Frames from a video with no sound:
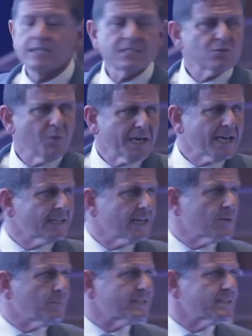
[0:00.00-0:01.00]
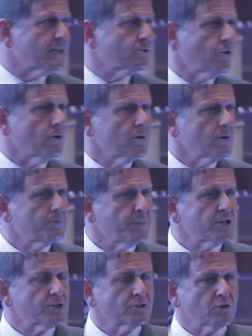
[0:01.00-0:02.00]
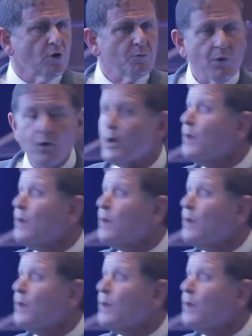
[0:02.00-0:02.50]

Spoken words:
It's 100% patient-owned bone.